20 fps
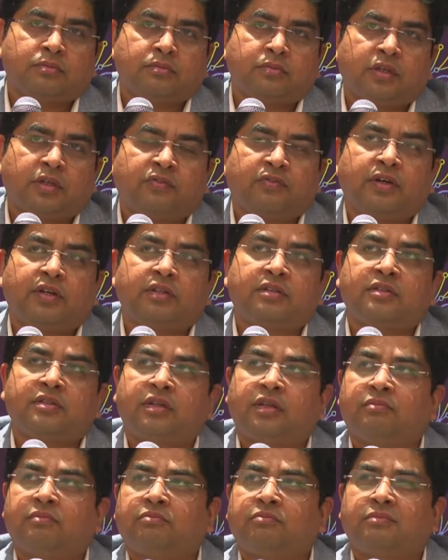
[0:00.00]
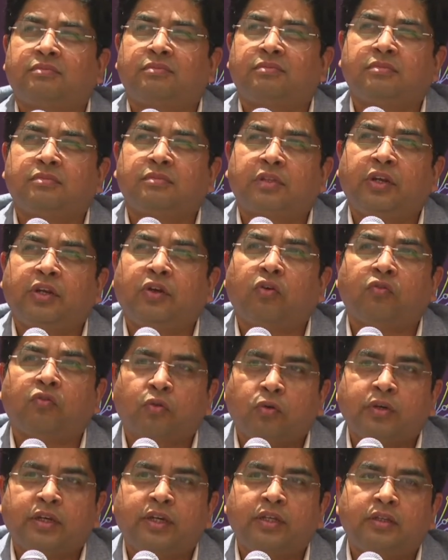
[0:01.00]
If I say three or
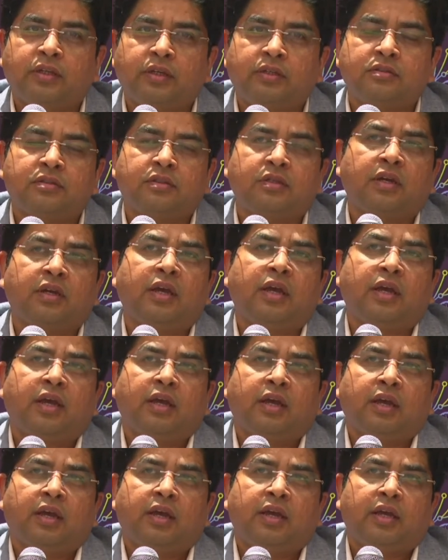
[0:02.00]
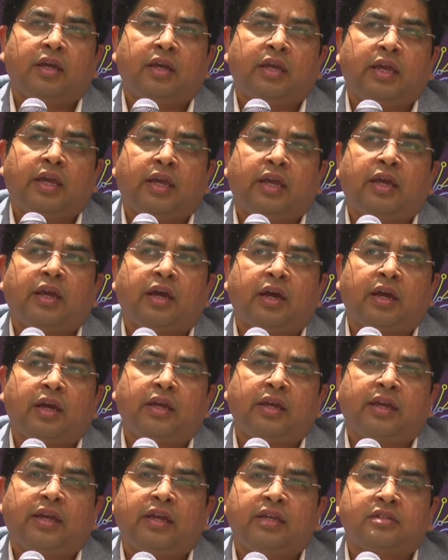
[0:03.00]
four key things,
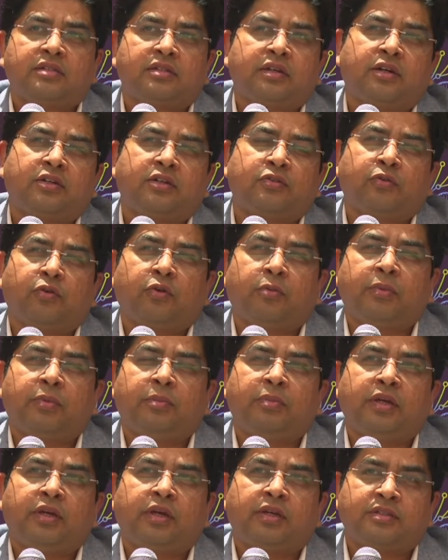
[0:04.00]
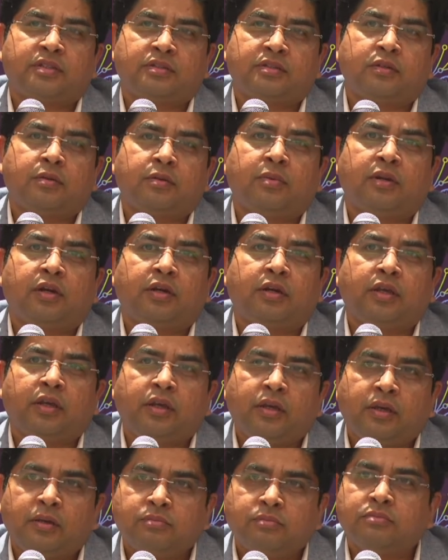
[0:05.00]
A stands for maybe
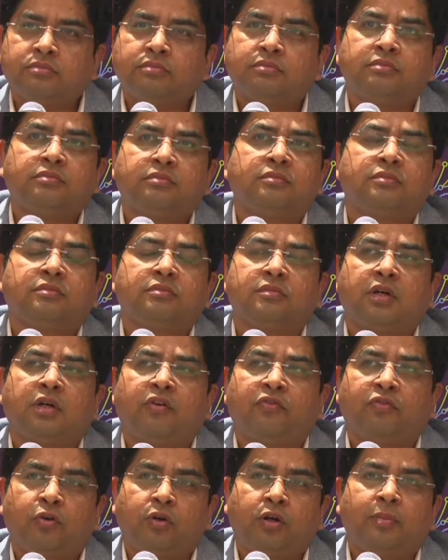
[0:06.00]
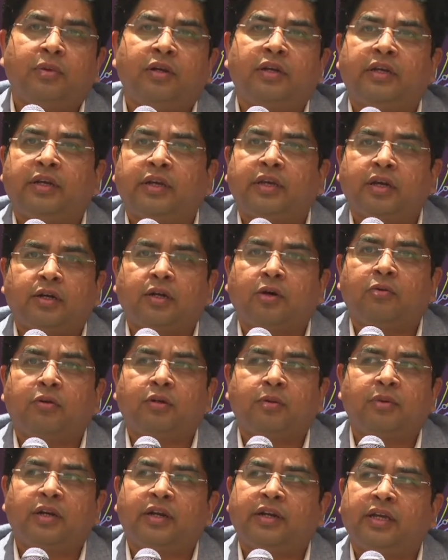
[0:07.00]
accessibility, affordability,
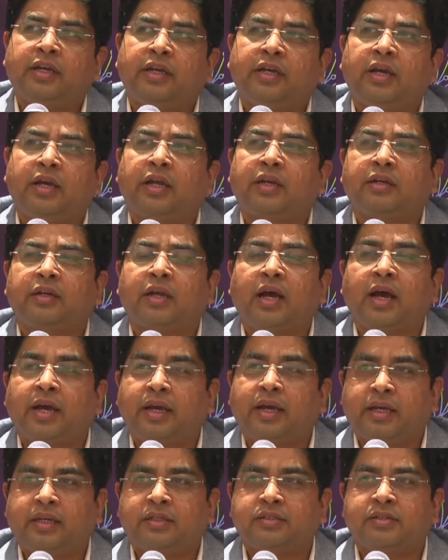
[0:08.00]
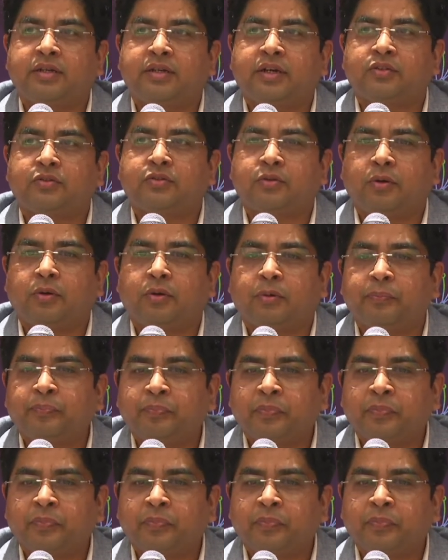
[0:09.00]
accountability, and I stands for